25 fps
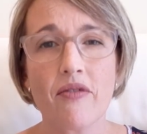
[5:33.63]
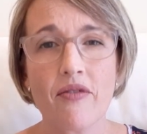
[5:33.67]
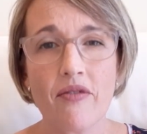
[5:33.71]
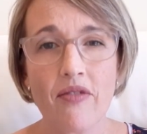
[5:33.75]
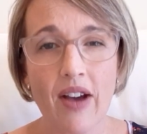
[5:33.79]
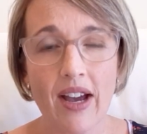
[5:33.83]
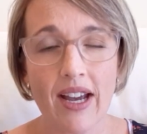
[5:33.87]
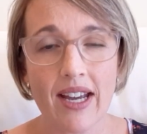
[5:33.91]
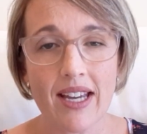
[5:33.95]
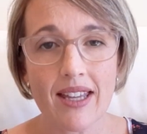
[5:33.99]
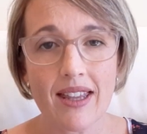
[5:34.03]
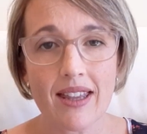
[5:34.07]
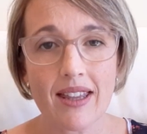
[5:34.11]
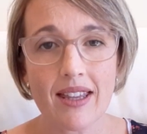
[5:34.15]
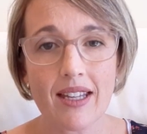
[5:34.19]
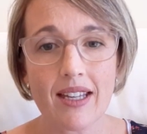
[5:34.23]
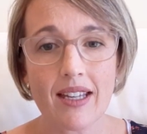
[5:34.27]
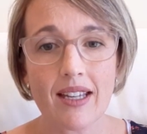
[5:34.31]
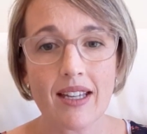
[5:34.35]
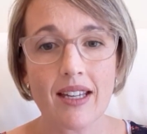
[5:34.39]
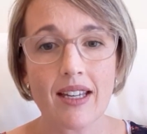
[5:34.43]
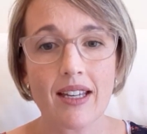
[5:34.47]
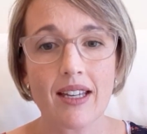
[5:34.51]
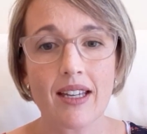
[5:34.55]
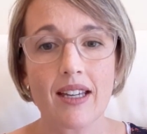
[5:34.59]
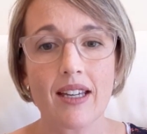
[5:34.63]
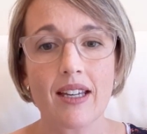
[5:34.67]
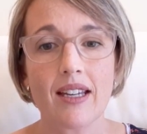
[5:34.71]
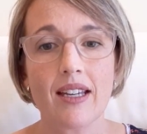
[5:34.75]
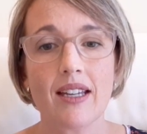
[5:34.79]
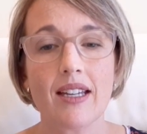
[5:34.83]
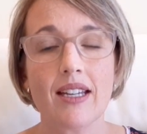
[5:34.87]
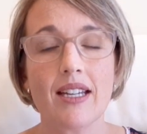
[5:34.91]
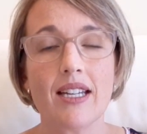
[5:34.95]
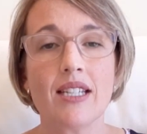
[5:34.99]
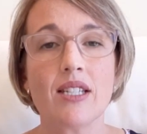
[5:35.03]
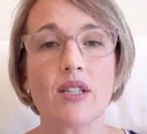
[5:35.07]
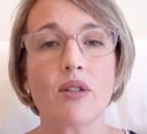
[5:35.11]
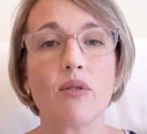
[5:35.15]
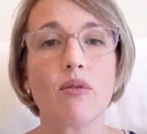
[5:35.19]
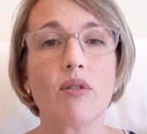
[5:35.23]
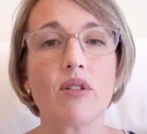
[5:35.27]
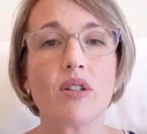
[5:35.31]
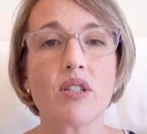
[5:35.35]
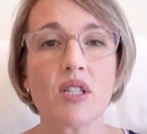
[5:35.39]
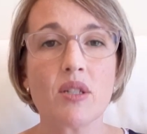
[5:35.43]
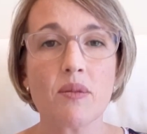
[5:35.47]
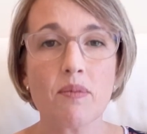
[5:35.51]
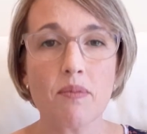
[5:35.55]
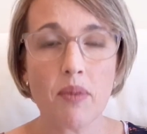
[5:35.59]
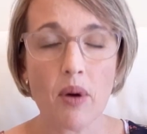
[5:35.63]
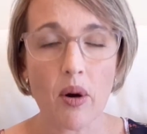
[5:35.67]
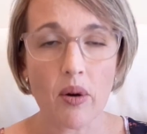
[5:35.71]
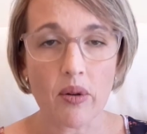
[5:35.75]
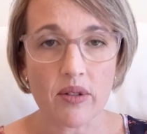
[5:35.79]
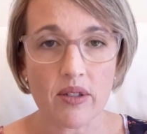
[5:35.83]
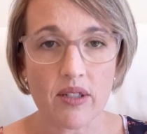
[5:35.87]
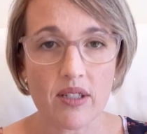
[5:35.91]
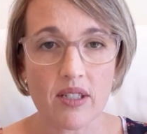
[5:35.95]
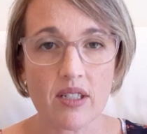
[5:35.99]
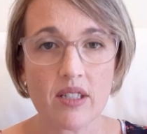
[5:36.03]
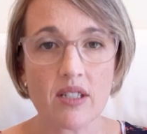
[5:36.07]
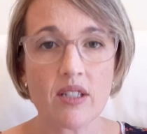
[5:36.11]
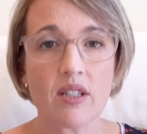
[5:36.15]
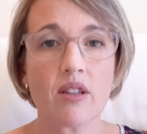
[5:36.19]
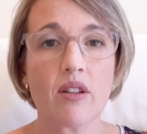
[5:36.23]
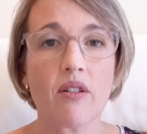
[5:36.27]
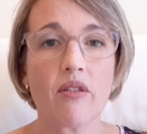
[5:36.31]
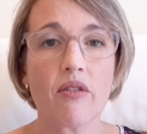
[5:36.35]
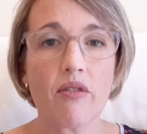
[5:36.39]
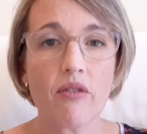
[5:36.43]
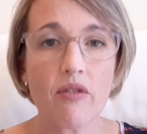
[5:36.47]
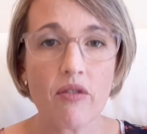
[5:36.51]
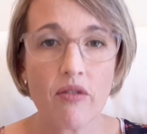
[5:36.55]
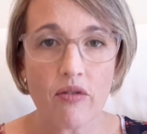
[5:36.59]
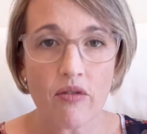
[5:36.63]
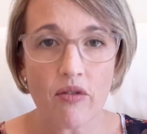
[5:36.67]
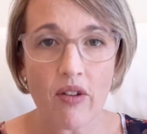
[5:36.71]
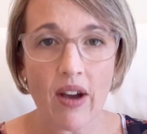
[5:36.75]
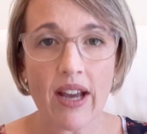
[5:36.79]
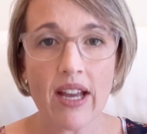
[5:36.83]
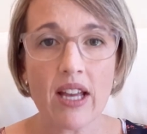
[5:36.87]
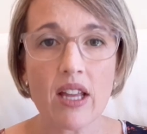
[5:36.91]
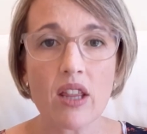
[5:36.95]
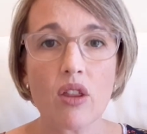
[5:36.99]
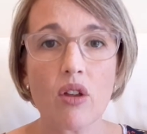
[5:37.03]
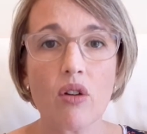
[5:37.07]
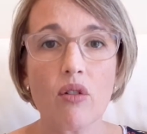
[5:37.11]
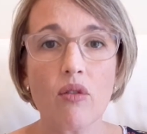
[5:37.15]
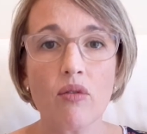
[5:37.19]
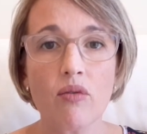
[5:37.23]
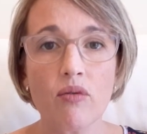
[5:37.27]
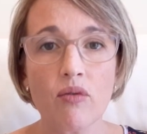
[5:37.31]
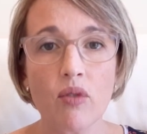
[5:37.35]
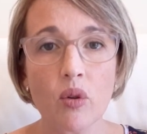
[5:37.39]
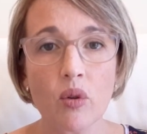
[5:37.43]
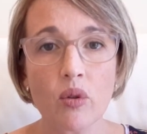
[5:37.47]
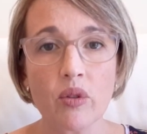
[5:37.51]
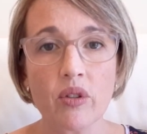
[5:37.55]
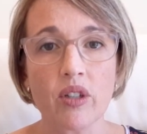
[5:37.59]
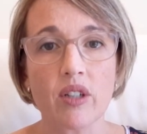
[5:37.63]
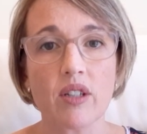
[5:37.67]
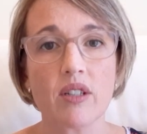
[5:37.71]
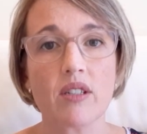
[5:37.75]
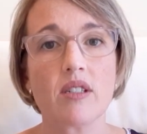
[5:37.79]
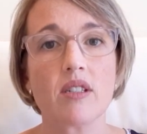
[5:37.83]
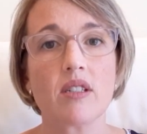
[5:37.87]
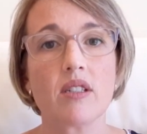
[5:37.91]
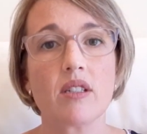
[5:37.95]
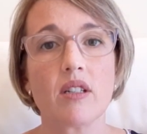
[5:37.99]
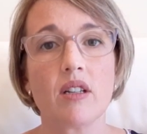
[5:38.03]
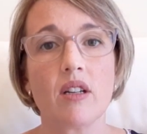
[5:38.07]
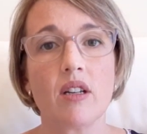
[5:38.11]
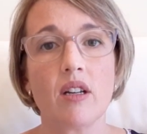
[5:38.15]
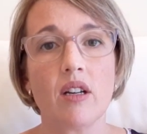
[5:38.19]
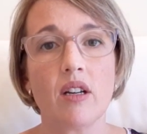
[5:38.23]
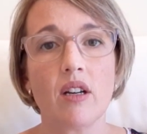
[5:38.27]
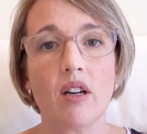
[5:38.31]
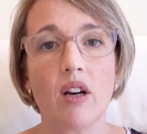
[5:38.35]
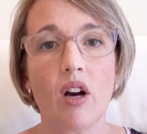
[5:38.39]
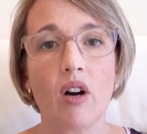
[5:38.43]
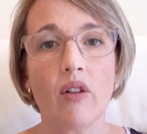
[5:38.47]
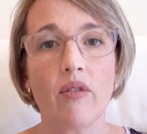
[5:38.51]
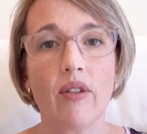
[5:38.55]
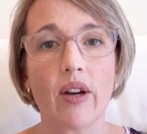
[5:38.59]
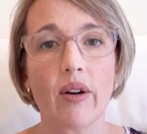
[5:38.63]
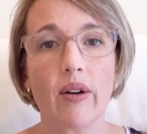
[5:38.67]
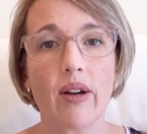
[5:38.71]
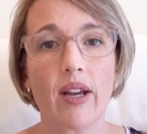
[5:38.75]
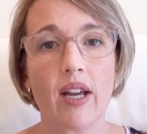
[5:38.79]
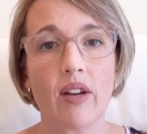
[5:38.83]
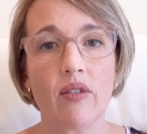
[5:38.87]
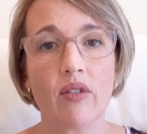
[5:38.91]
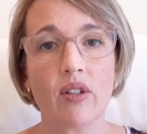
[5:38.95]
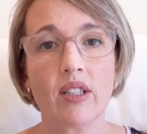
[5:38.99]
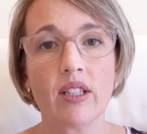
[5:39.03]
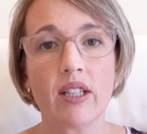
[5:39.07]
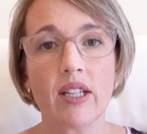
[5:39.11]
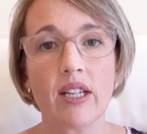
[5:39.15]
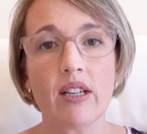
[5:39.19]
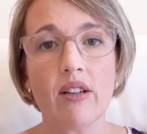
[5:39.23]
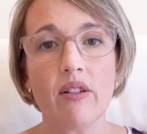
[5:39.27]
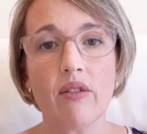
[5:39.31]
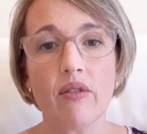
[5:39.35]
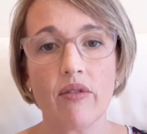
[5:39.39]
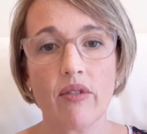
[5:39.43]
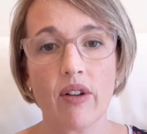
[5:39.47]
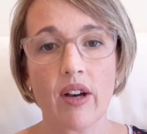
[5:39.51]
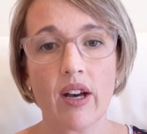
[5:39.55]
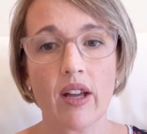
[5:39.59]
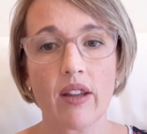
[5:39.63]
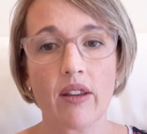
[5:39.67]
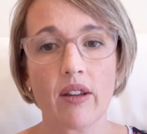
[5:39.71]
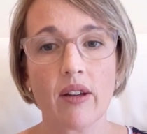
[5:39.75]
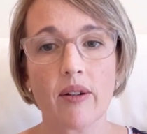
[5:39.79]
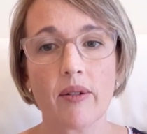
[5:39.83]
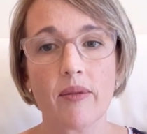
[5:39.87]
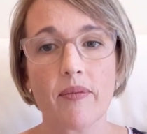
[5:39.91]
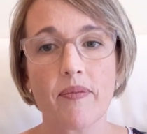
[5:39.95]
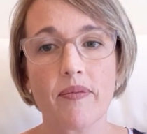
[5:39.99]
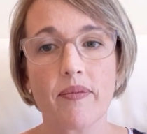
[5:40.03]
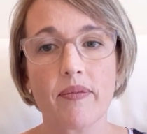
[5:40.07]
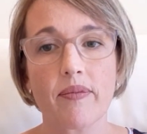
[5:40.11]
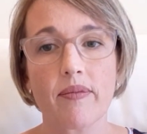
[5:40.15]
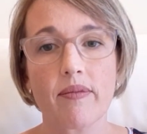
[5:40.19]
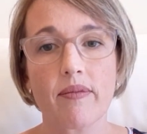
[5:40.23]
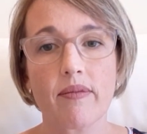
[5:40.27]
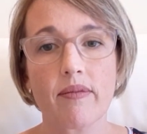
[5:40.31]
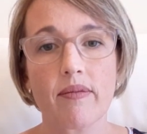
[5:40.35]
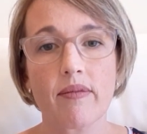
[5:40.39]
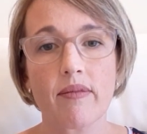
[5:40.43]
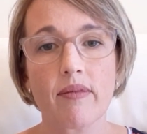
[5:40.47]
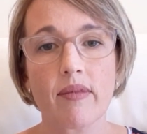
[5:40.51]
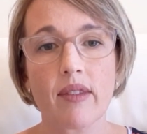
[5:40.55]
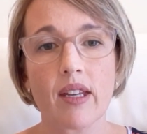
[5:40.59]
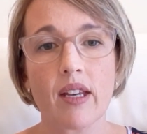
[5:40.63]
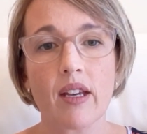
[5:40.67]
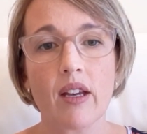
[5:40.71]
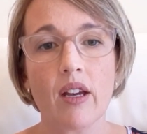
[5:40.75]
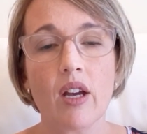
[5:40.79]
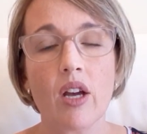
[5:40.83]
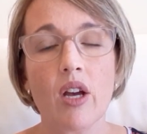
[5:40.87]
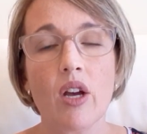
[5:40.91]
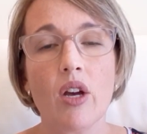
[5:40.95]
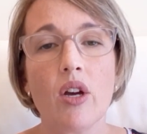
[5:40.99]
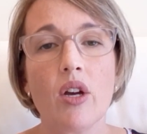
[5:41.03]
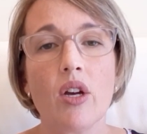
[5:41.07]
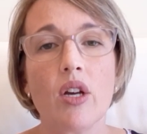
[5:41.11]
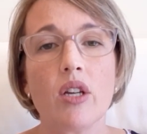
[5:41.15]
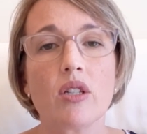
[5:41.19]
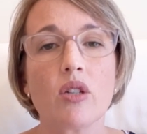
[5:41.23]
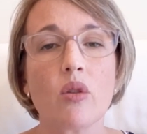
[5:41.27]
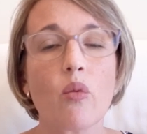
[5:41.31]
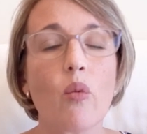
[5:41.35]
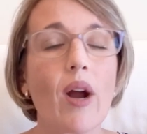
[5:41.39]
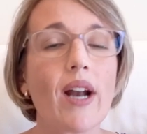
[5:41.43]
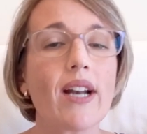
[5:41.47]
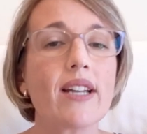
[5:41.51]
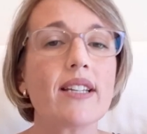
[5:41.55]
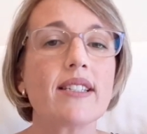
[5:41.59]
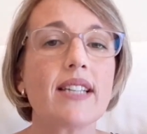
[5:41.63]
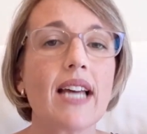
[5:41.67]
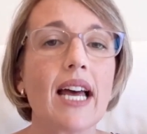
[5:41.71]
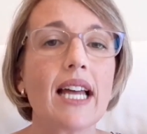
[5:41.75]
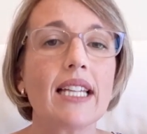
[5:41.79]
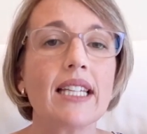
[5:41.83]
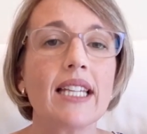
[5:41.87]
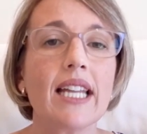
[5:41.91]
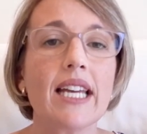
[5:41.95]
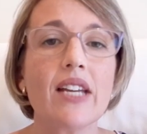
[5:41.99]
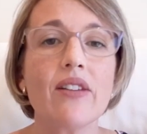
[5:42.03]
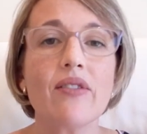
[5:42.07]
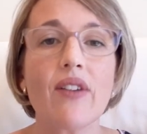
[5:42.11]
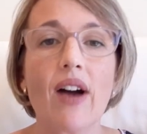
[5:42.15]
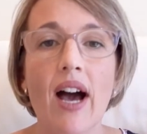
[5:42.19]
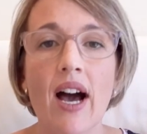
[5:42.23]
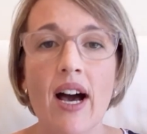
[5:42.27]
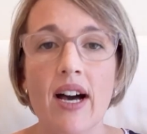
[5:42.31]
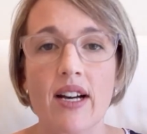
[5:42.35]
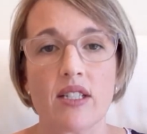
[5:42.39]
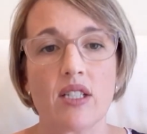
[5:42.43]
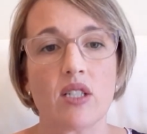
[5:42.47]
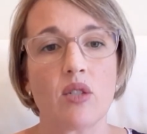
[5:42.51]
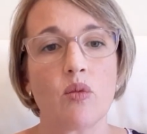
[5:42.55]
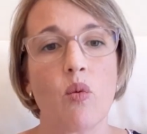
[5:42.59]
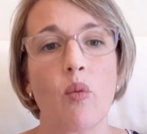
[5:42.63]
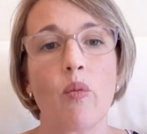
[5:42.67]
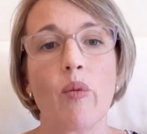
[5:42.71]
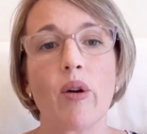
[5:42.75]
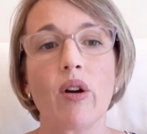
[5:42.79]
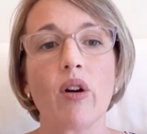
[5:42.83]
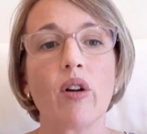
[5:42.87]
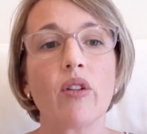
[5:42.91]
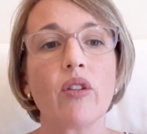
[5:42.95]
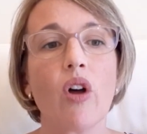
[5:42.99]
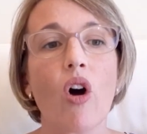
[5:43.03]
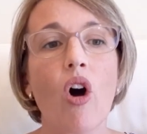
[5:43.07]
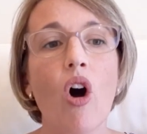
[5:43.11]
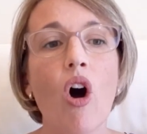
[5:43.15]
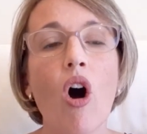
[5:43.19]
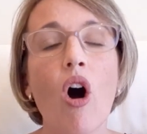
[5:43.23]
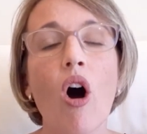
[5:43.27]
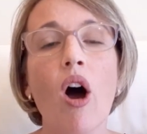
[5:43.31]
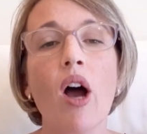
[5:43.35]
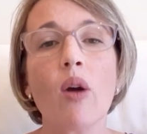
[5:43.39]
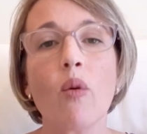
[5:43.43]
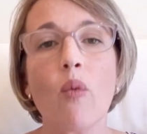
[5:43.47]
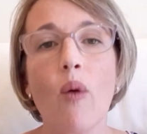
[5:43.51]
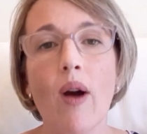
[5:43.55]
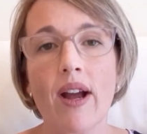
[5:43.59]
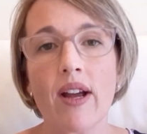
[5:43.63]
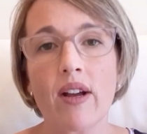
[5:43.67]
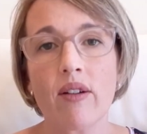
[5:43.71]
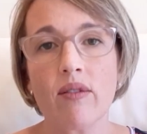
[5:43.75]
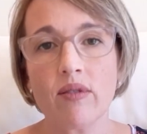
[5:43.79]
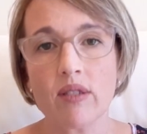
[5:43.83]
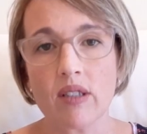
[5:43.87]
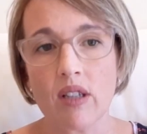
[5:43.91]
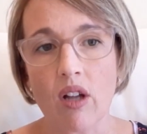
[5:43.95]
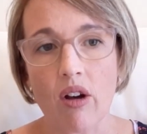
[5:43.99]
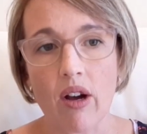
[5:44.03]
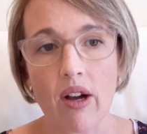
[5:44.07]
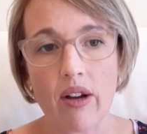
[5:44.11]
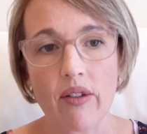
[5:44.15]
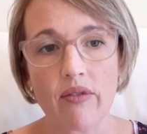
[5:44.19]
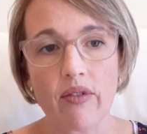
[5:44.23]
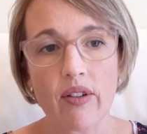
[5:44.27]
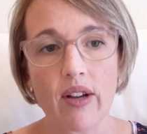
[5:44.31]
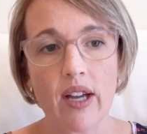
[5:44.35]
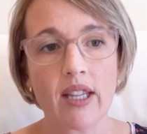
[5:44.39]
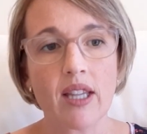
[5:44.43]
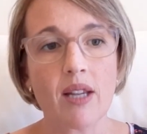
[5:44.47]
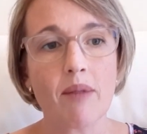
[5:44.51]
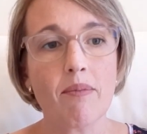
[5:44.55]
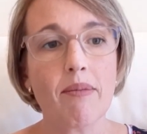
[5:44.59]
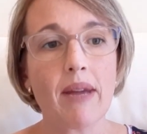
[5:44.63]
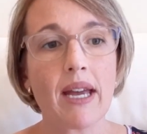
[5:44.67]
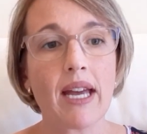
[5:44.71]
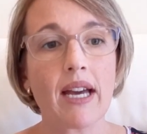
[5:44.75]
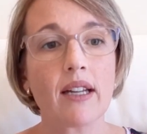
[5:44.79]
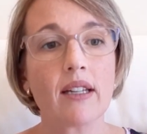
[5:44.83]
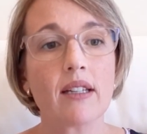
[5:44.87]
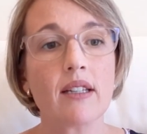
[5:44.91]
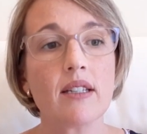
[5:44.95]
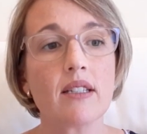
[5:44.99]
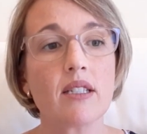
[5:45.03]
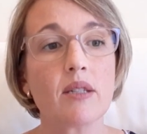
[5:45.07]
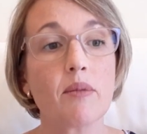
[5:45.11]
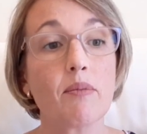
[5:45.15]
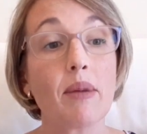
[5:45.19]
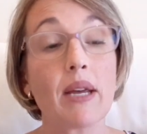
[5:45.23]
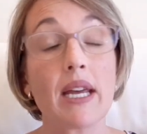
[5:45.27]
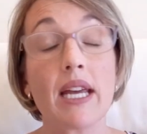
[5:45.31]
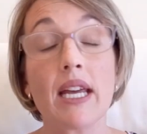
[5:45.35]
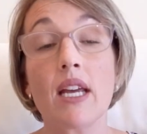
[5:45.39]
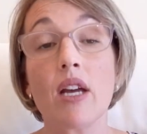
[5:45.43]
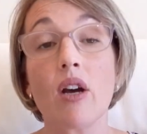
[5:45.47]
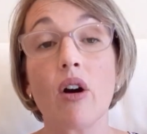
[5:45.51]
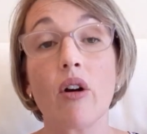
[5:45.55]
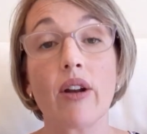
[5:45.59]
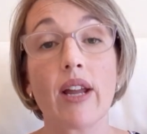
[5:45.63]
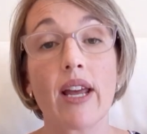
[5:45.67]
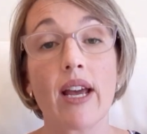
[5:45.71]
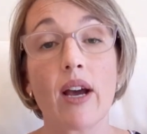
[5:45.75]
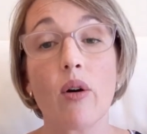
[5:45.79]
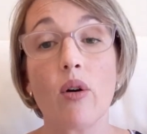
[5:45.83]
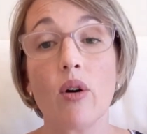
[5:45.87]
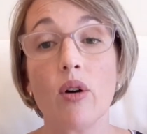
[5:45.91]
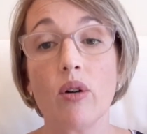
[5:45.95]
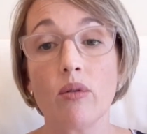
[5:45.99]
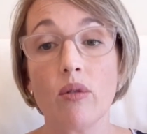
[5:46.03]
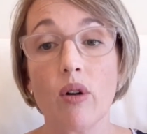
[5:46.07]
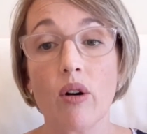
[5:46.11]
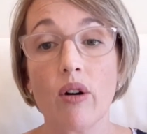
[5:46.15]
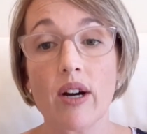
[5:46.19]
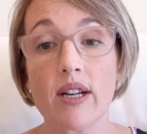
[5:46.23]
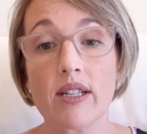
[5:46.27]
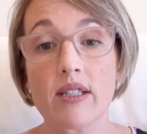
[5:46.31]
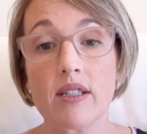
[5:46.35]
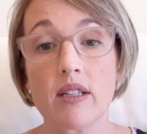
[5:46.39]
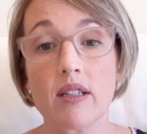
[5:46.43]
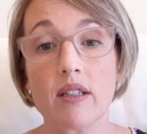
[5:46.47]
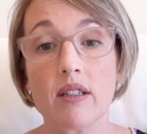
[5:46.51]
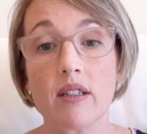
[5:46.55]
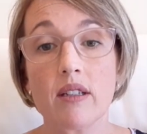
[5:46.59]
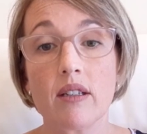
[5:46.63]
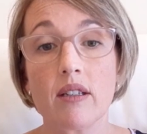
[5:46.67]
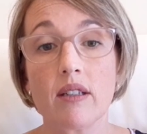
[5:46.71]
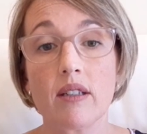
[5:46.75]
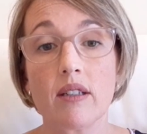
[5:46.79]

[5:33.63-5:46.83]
Faith is a response to the faithfulness of our Heavenly Father. So where does that leave us when we're on the highway of life and the mountains appear on our horizon?